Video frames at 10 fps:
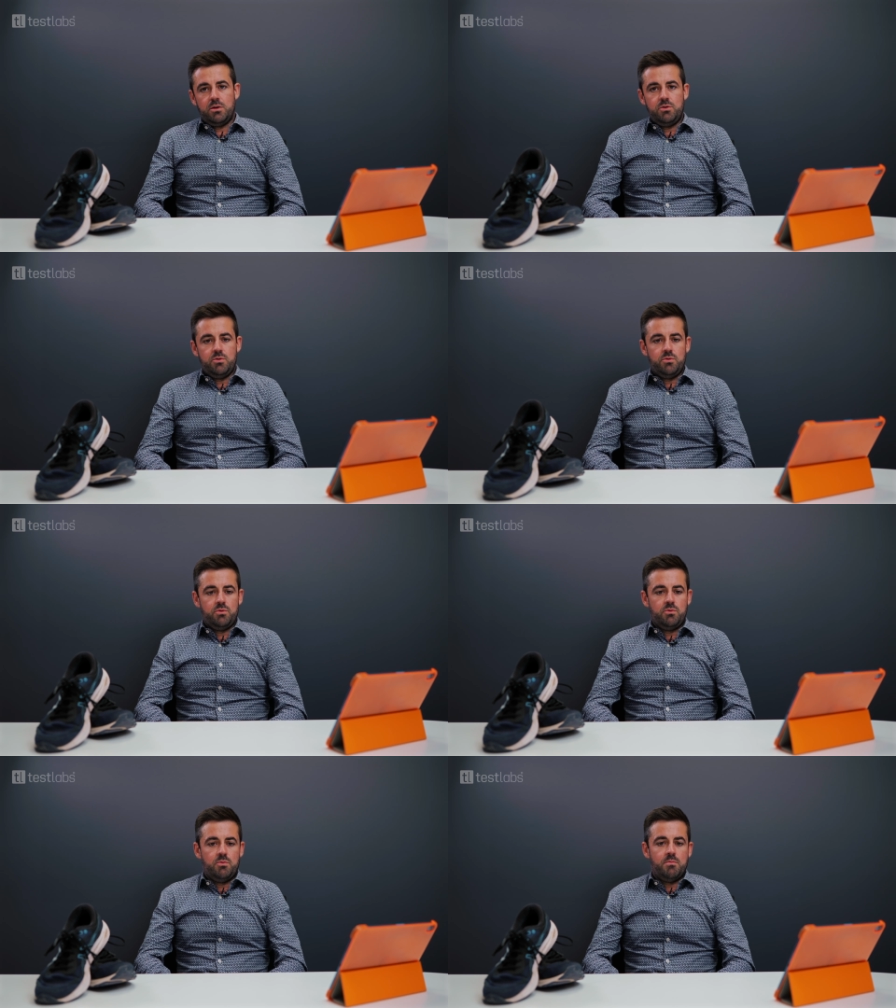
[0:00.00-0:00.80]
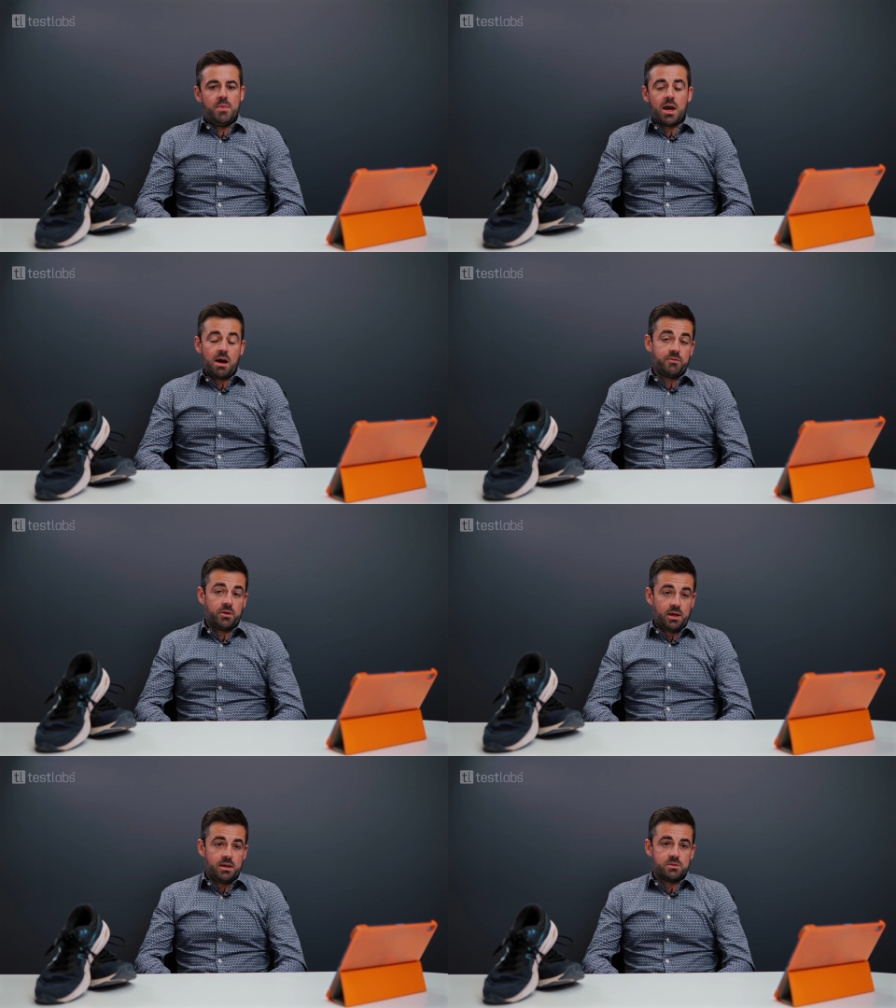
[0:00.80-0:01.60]
you may have
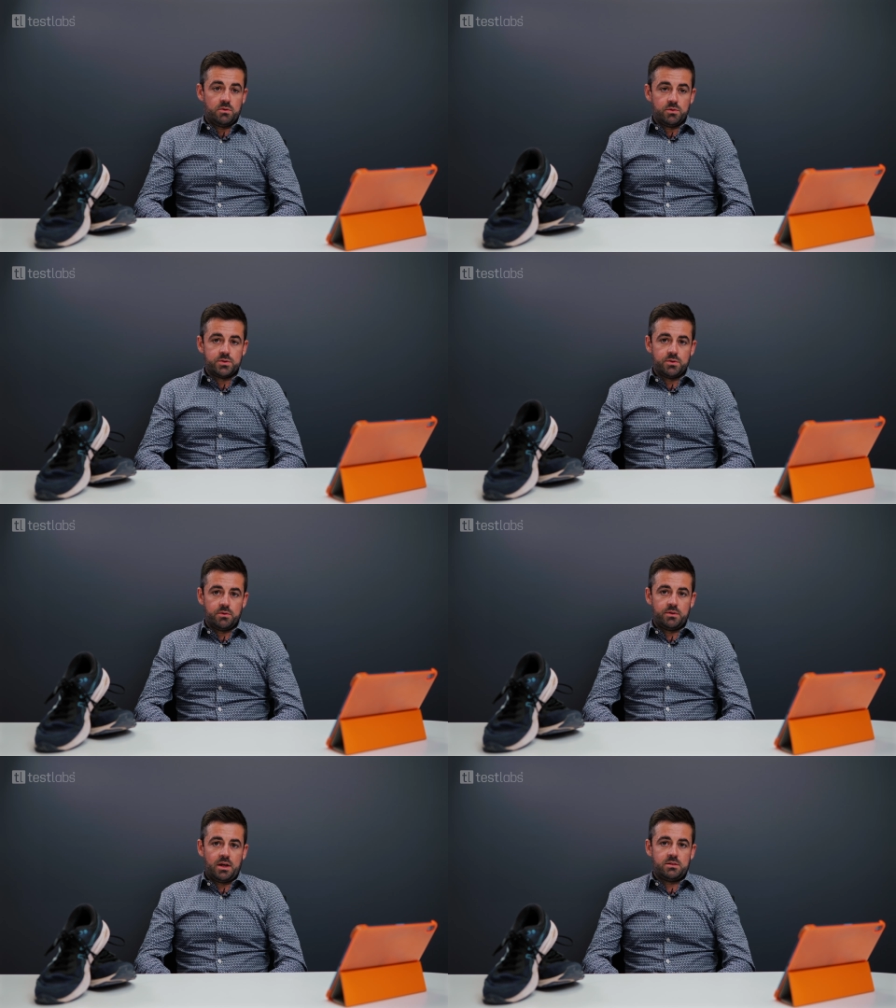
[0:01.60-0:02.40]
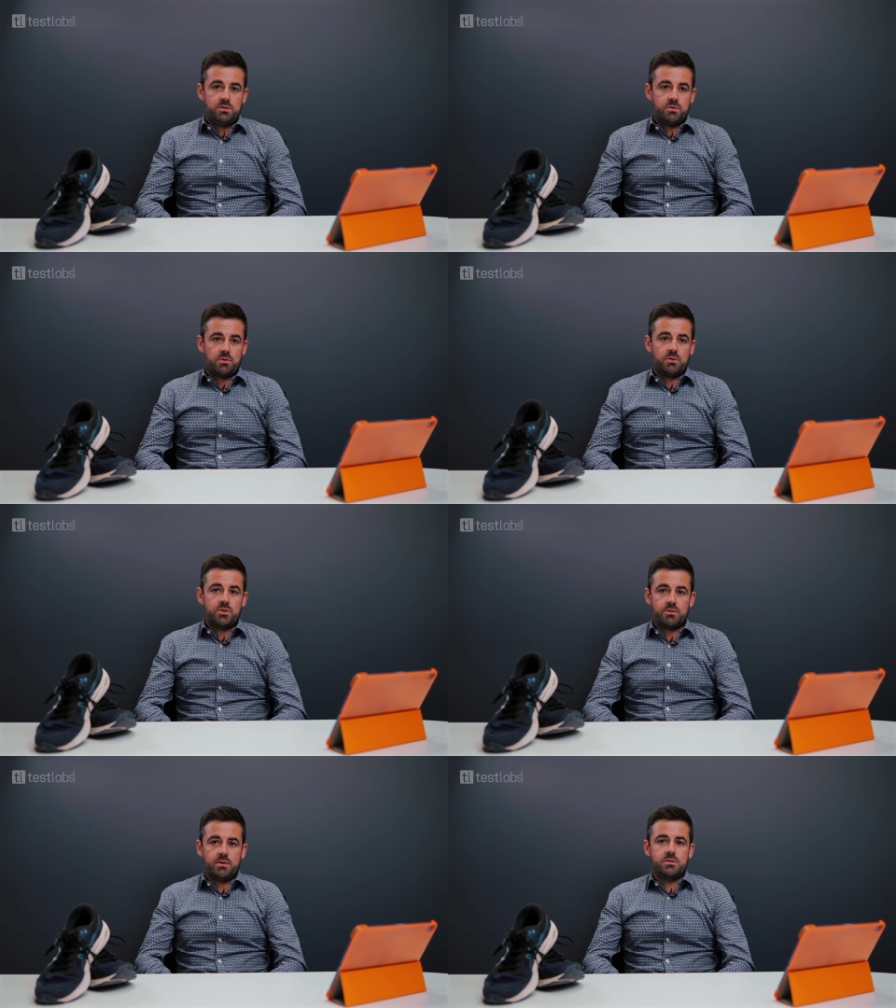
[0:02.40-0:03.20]
the case also that your
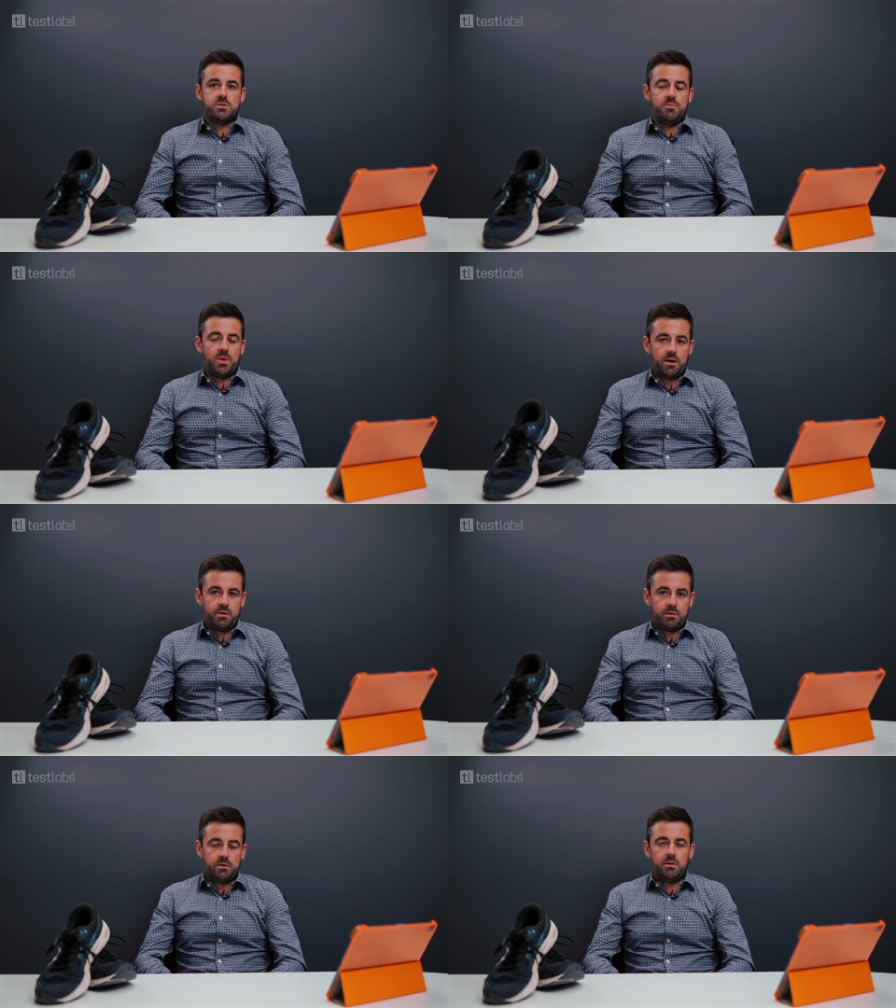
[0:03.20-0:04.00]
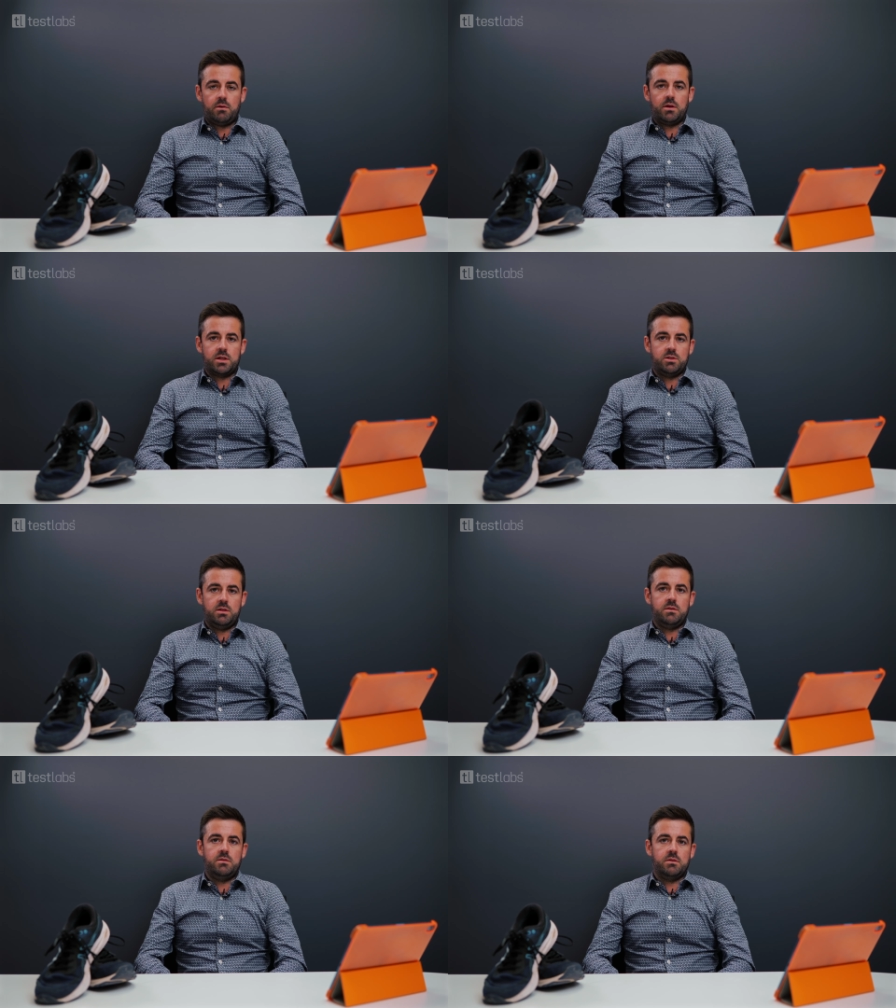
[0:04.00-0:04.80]
current supplier, or
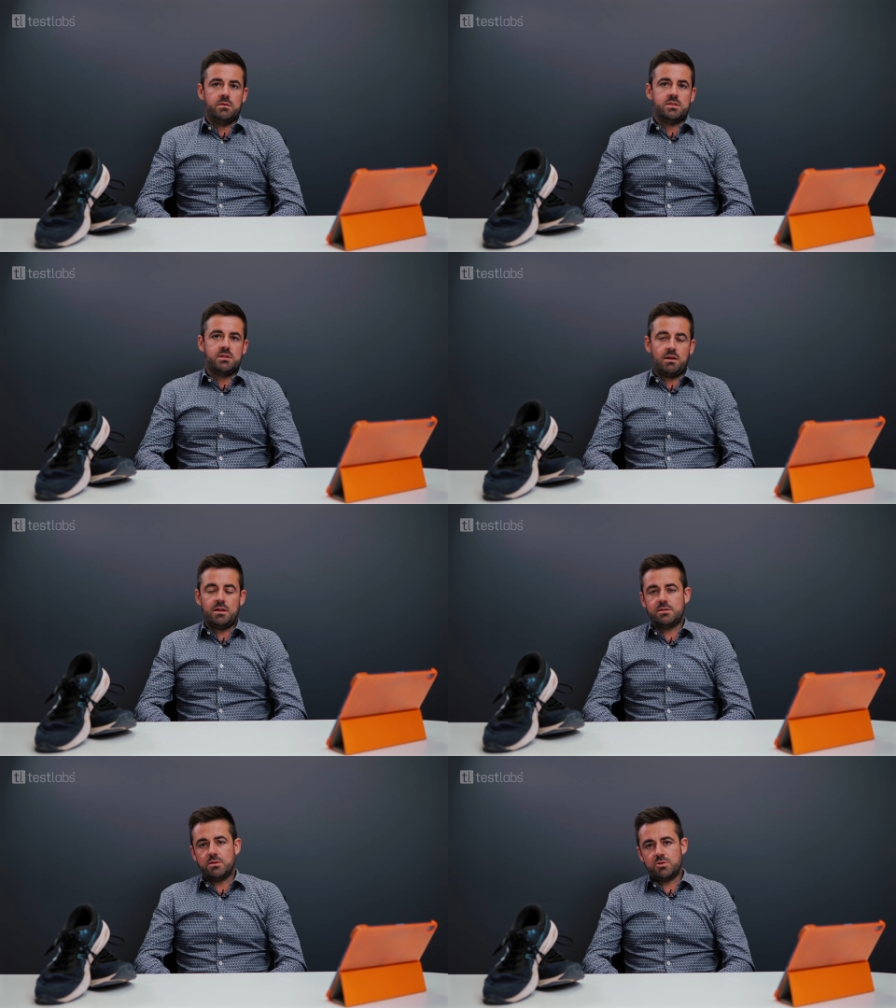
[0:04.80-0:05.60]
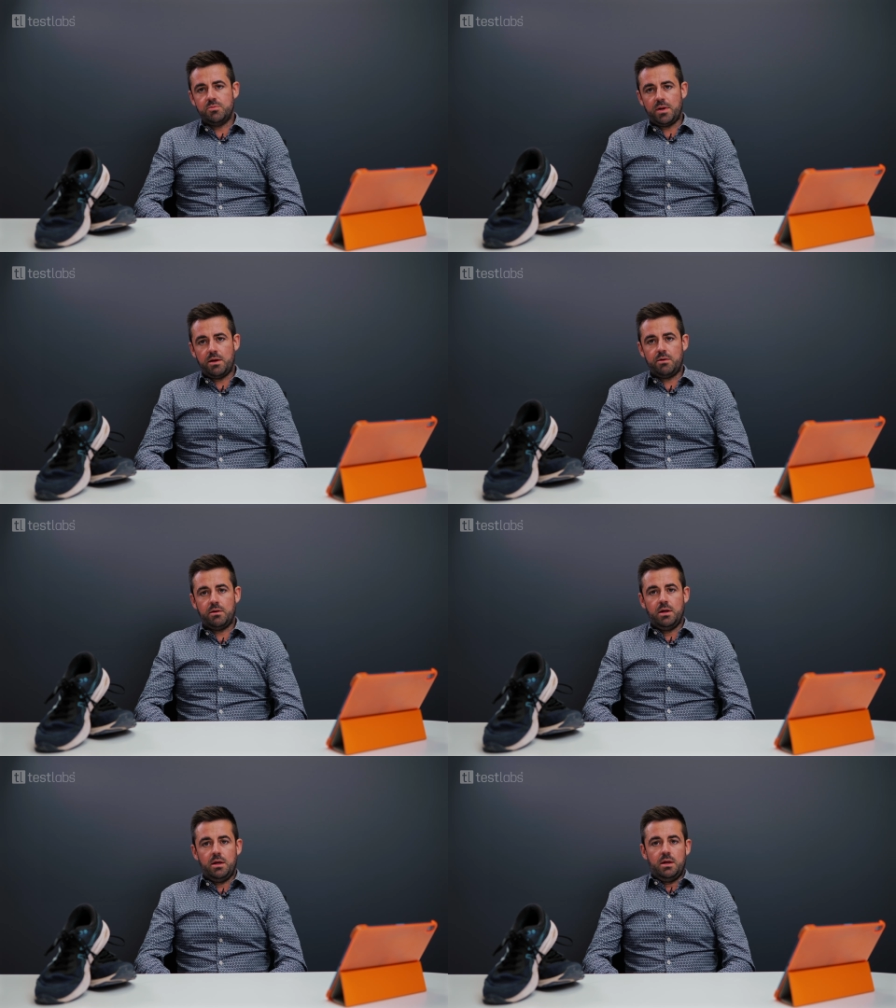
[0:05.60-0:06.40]
actually the sterilizer supplier,